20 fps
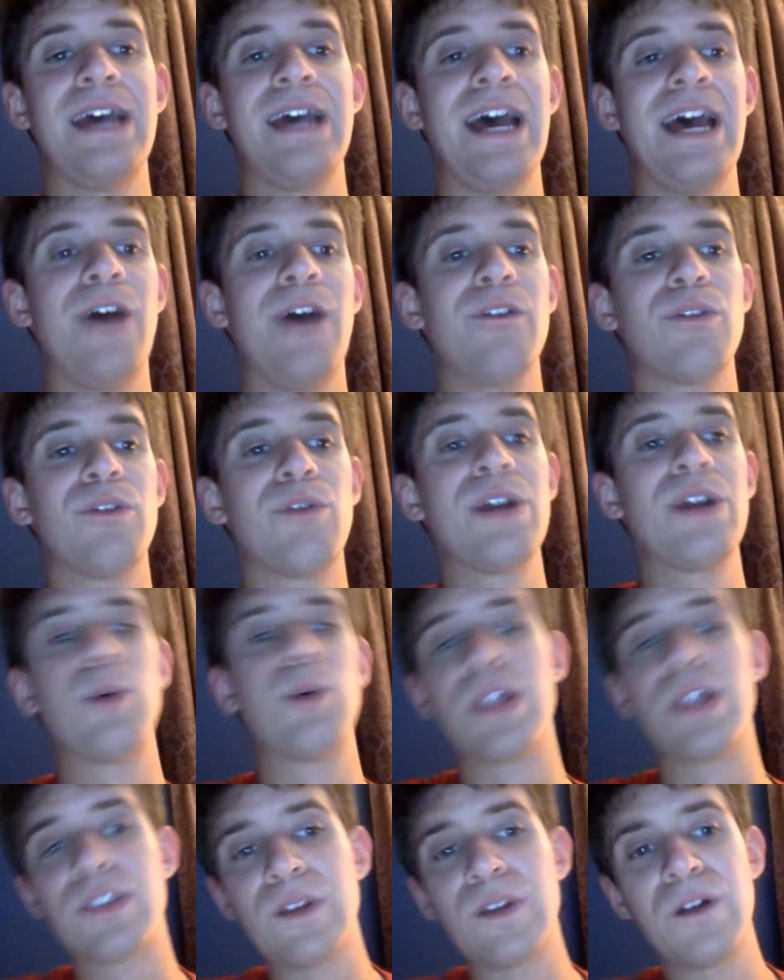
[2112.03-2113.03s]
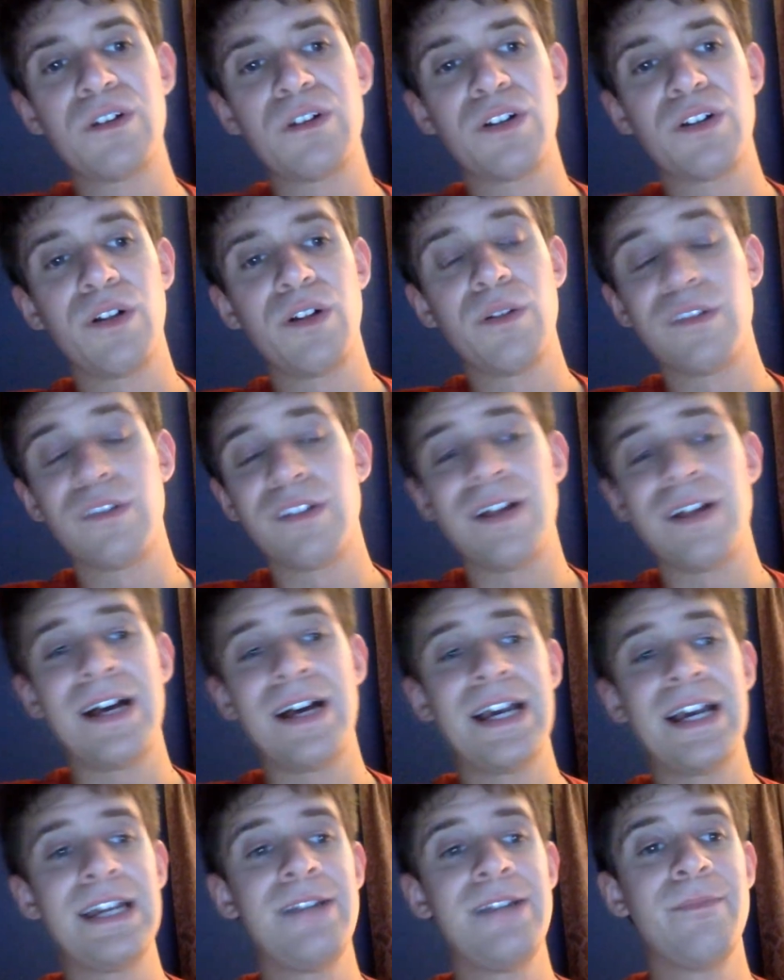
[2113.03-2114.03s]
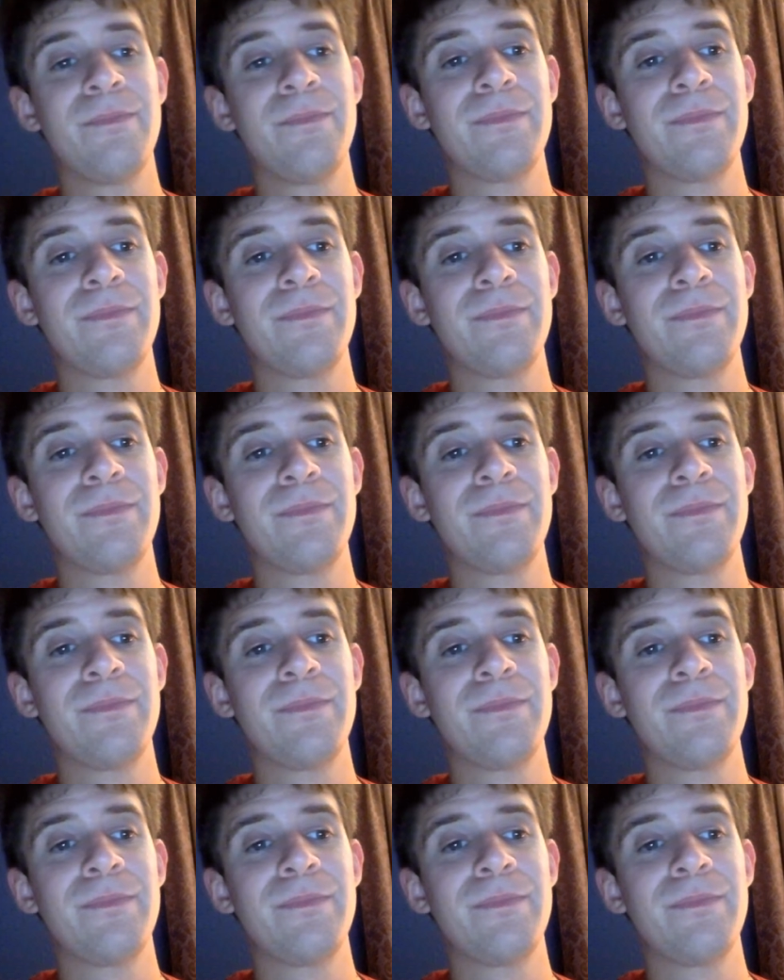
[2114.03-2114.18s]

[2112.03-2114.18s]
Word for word: out of the ring with a third clothesline.